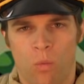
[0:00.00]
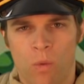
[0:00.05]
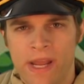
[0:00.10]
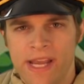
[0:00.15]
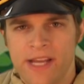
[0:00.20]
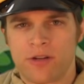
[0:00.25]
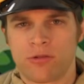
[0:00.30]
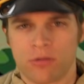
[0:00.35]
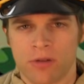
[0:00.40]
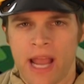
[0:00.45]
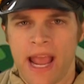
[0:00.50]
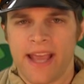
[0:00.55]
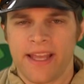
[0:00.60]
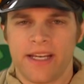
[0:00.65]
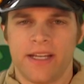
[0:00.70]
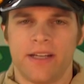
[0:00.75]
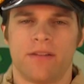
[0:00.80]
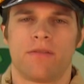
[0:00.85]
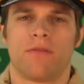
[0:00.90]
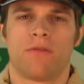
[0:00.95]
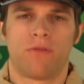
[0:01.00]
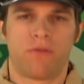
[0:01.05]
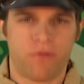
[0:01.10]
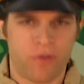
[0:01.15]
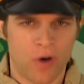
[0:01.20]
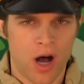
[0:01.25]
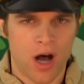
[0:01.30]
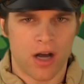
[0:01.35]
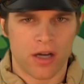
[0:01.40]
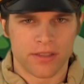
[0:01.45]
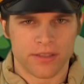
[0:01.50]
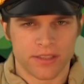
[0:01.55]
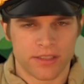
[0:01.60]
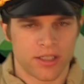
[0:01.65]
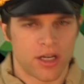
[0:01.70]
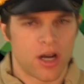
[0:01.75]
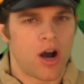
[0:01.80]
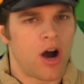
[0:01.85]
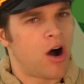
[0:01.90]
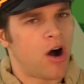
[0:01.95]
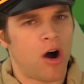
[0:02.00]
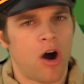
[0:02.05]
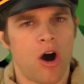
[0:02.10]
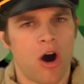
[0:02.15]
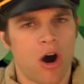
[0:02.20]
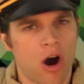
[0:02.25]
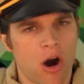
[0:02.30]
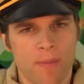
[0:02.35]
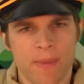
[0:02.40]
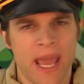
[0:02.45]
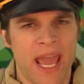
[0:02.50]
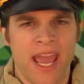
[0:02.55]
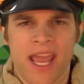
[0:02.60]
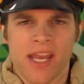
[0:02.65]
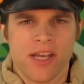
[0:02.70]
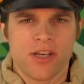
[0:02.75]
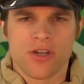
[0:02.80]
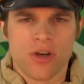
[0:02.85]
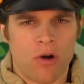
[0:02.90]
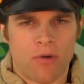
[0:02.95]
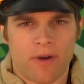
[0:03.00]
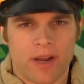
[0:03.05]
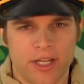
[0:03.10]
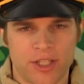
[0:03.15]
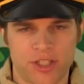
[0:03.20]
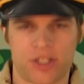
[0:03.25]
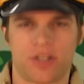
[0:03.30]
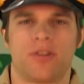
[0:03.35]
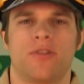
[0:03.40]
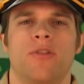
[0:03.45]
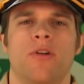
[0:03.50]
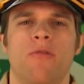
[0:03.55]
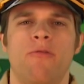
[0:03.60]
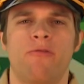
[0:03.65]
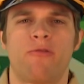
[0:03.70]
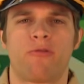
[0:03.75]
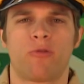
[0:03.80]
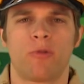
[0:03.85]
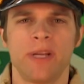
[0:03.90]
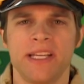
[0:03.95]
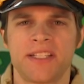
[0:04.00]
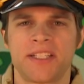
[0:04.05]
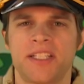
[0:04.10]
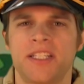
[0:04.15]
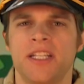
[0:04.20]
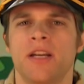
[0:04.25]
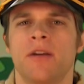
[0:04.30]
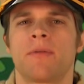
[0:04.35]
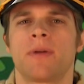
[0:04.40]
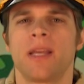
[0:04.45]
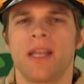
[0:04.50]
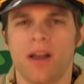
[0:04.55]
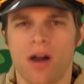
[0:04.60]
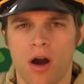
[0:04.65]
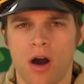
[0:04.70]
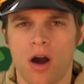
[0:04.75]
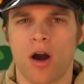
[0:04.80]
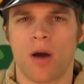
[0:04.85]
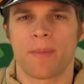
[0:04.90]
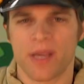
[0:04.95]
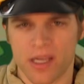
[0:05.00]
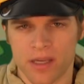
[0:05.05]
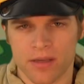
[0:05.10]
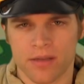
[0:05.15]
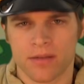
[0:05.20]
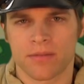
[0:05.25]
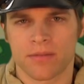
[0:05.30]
We created, fund, arm, and nourish the Free Syrian Army.